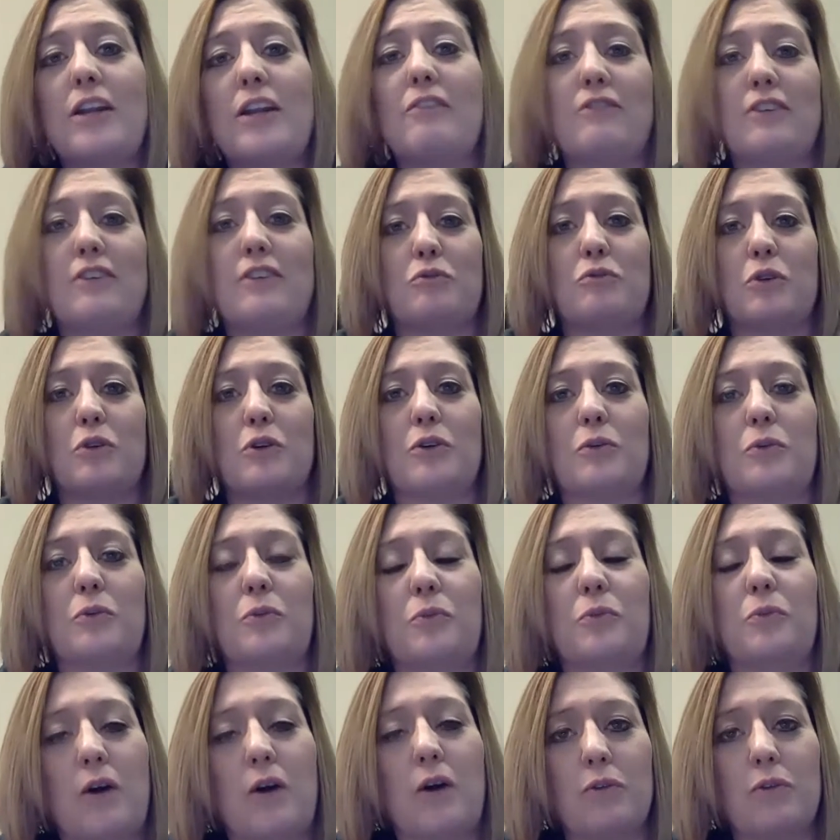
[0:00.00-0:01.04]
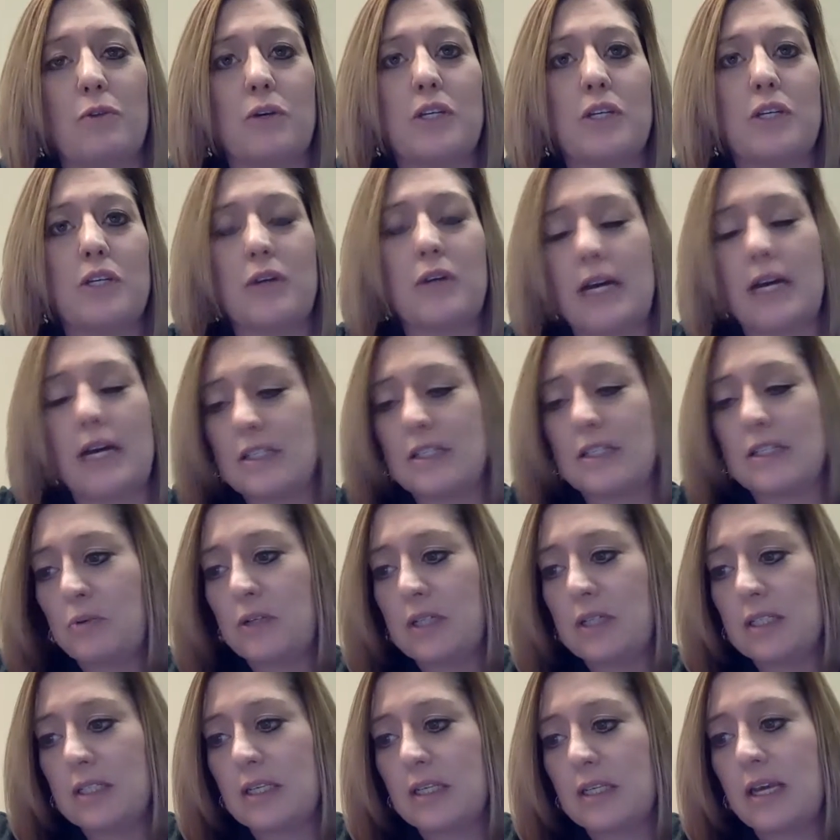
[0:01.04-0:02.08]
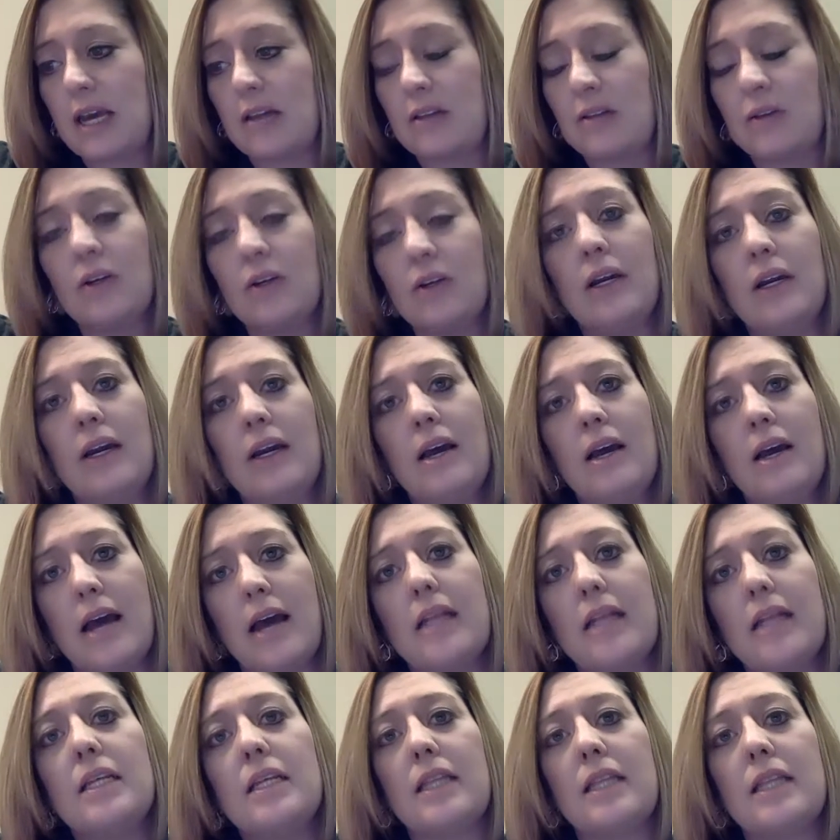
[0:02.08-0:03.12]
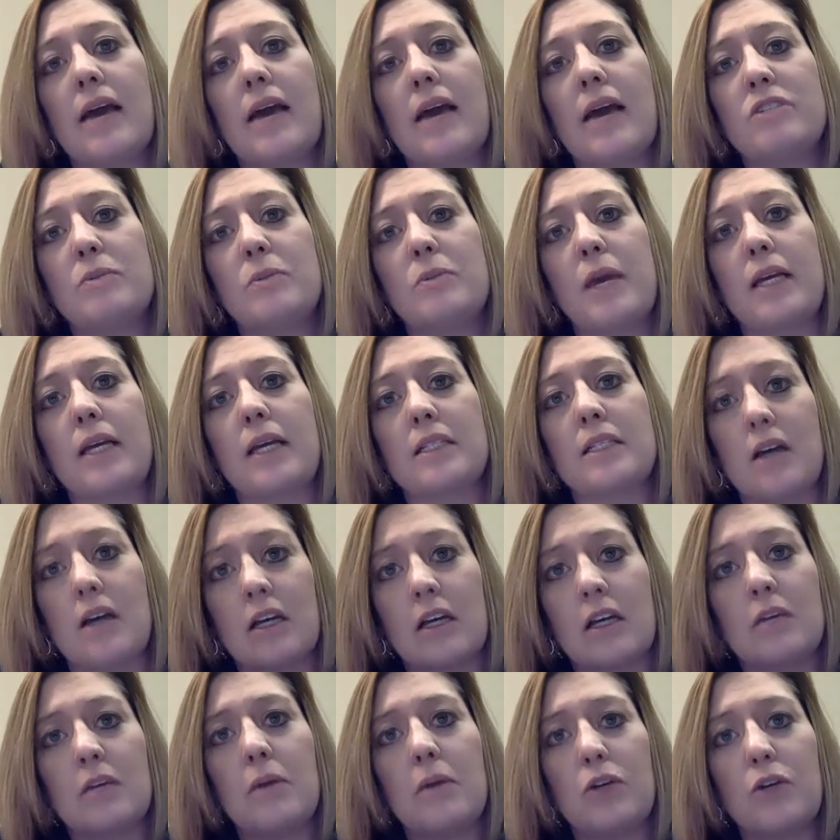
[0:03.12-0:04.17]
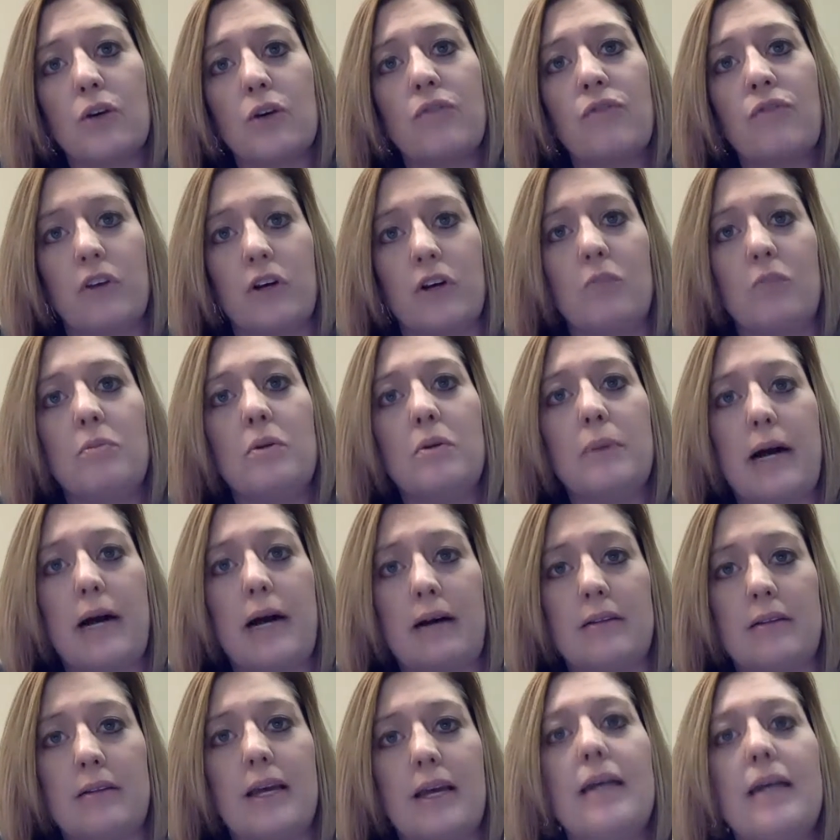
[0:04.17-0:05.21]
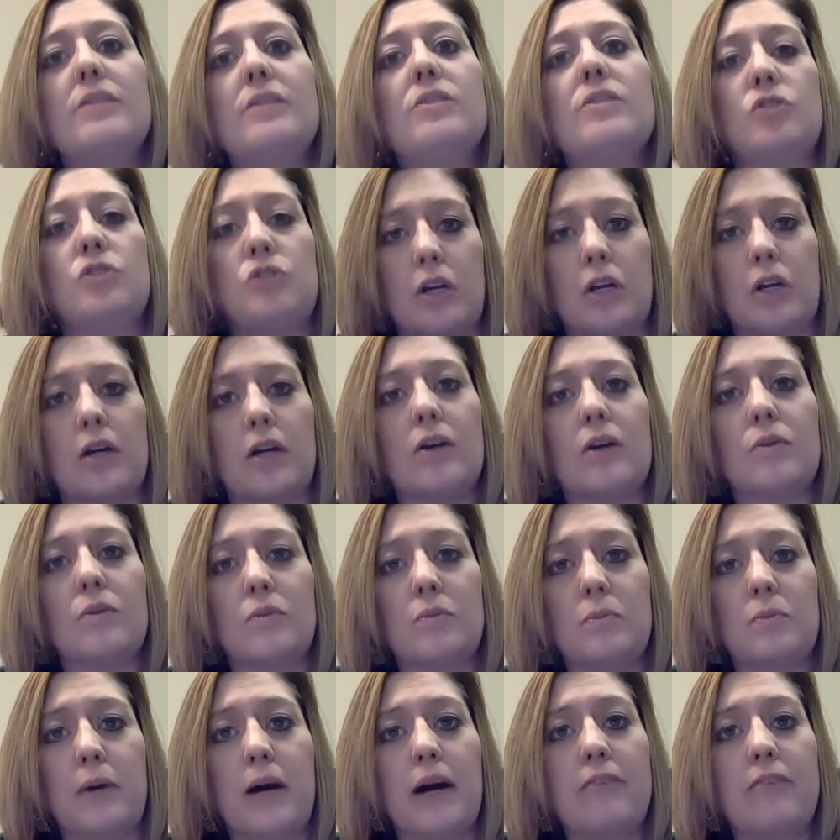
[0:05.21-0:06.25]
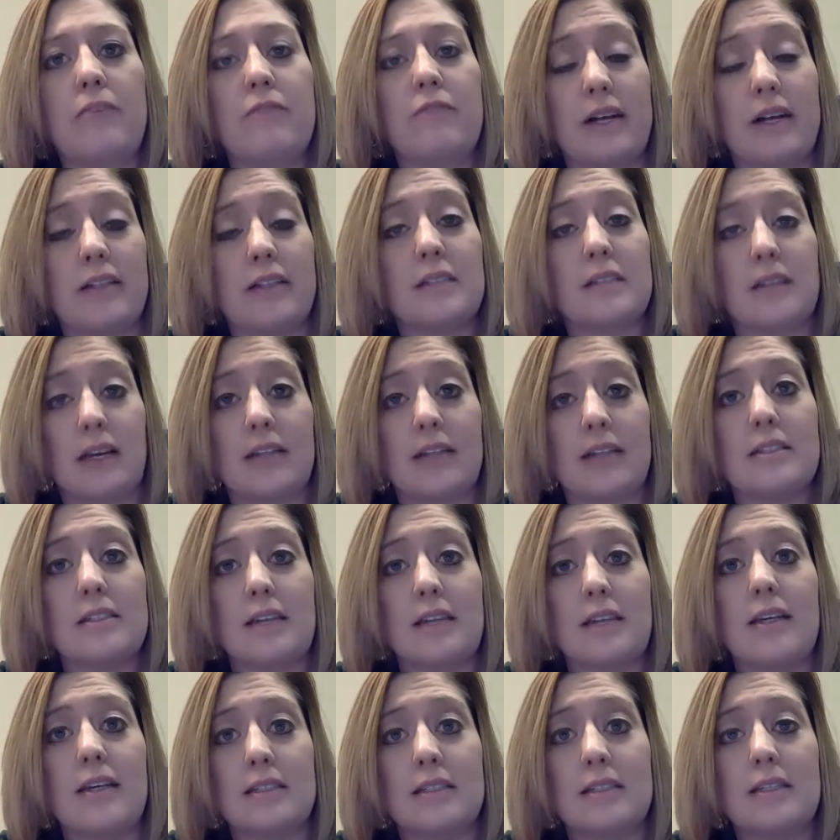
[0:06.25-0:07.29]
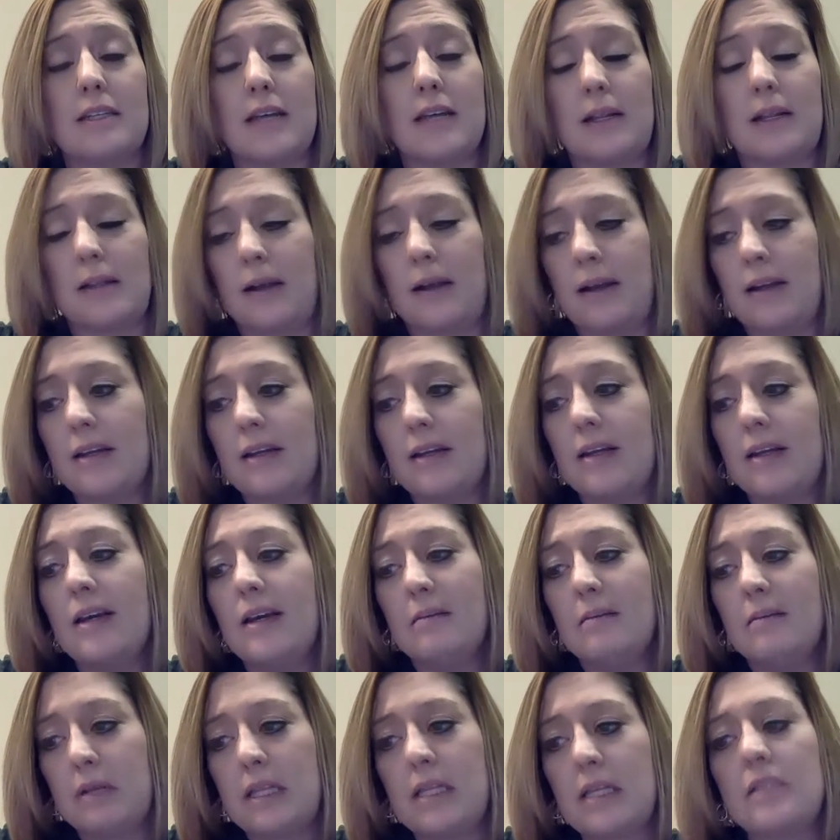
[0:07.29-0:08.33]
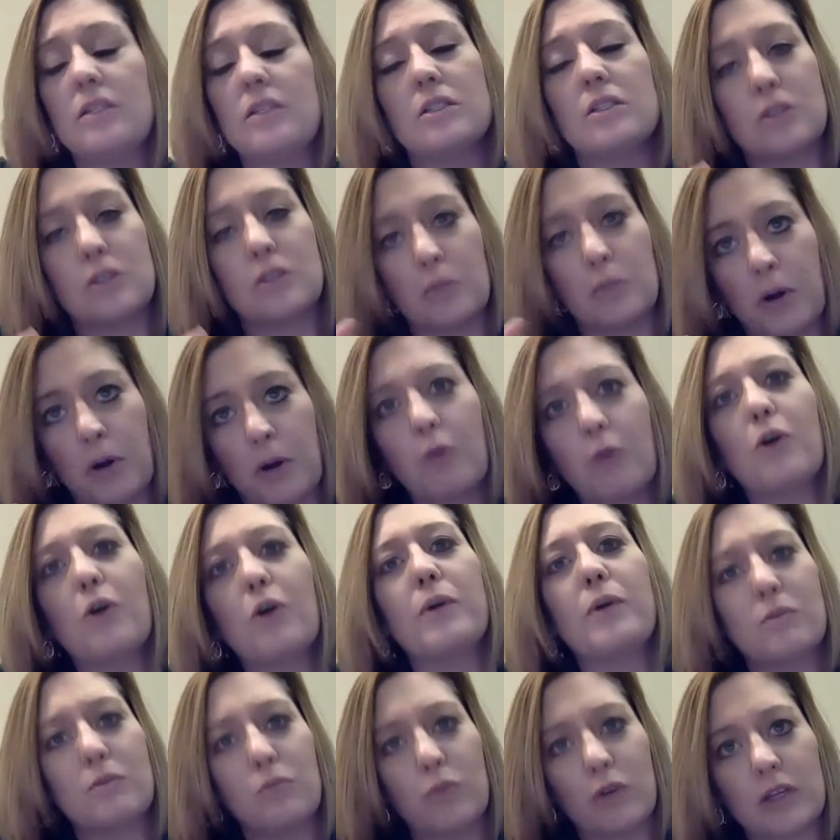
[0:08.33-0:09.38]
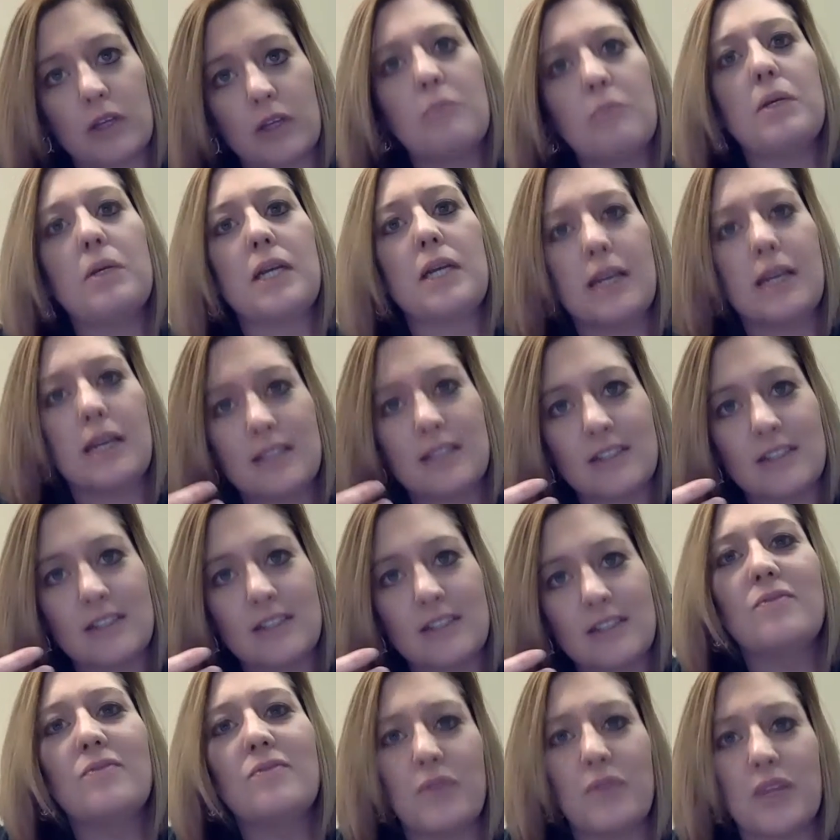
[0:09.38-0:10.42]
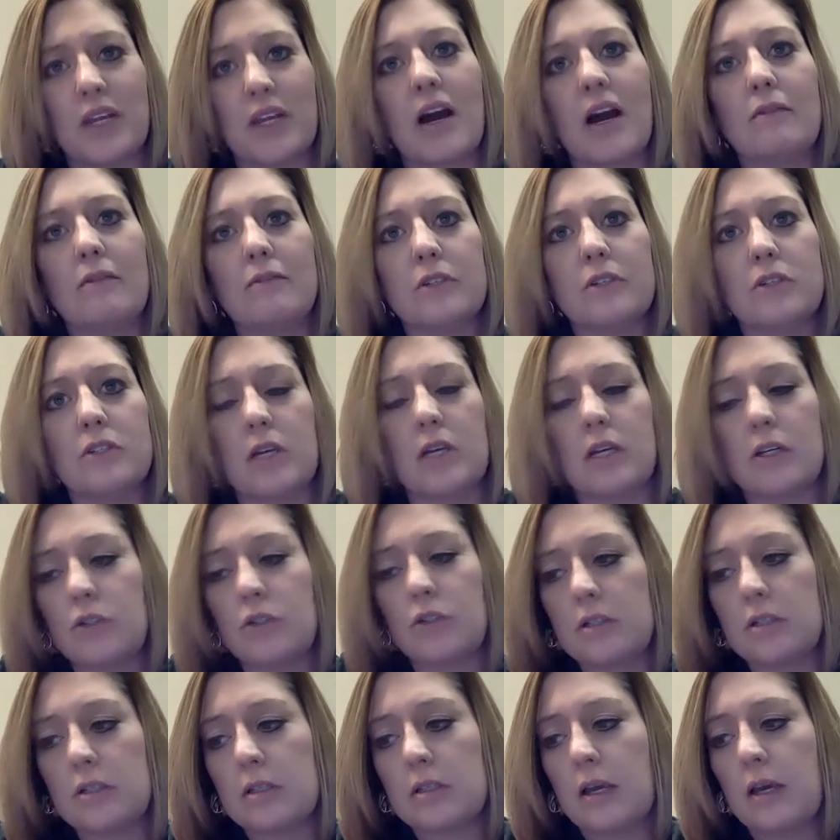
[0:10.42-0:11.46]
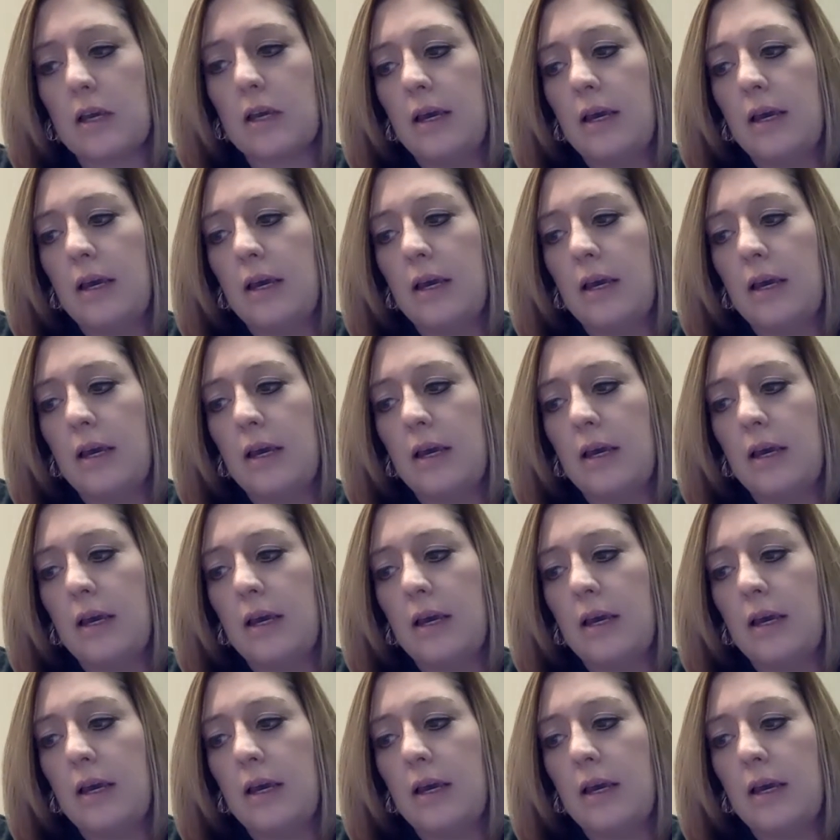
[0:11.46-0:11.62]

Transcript: It fits real well with what you guys are putting together. And then they have to make a documentary film about that to share by Valentine's Day is the deadline. But this is the part where we really begin the conversations.